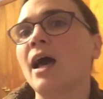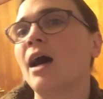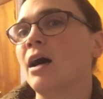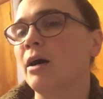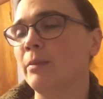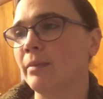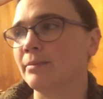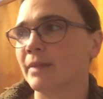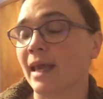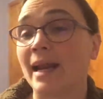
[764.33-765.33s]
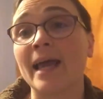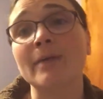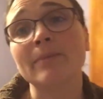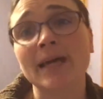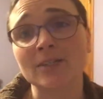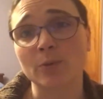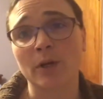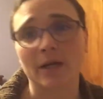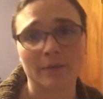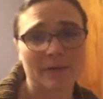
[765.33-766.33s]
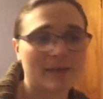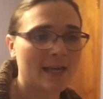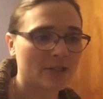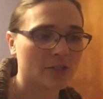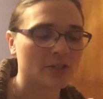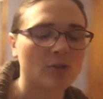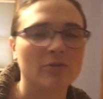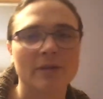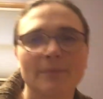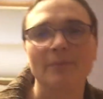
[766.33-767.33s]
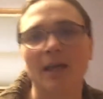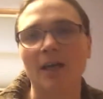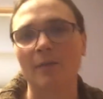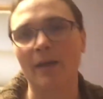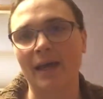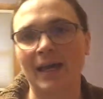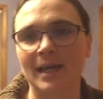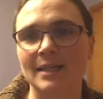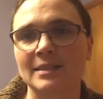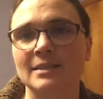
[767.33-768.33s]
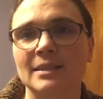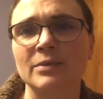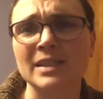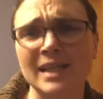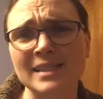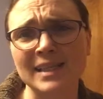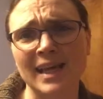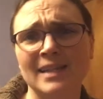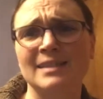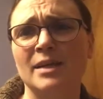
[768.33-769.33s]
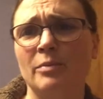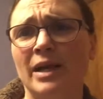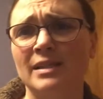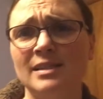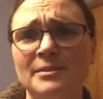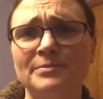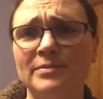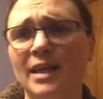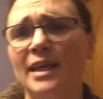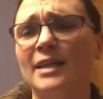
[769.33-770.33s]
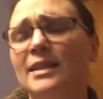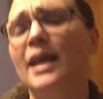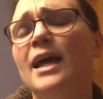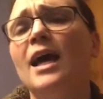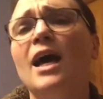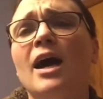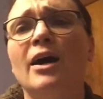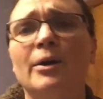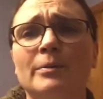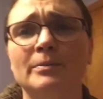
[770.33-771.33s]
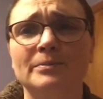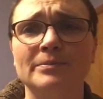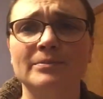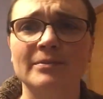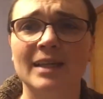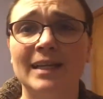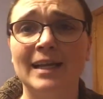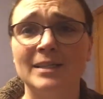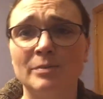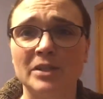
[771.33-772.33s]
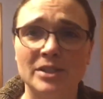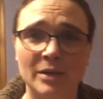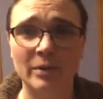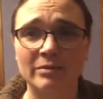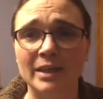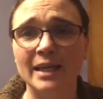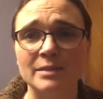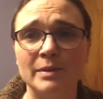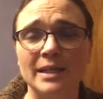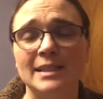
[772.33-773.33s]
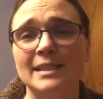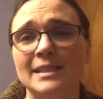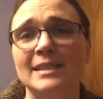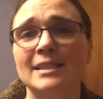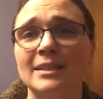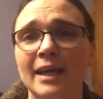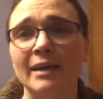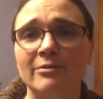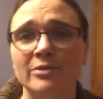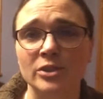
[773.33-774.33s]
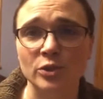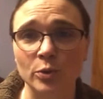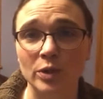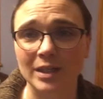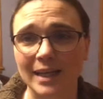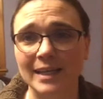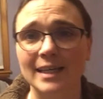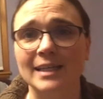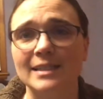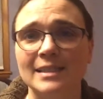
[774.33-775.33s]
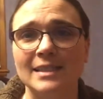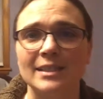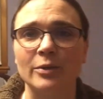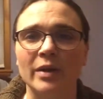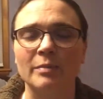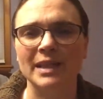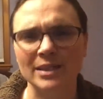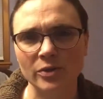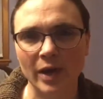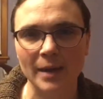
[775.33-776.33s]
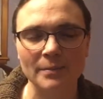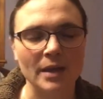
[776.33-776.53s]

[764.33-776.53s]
and I am back to work. My vacation is over. It was nice. I got some rest, and not as much as I would have liked because I did still have school and kids to deal with, but that's okay.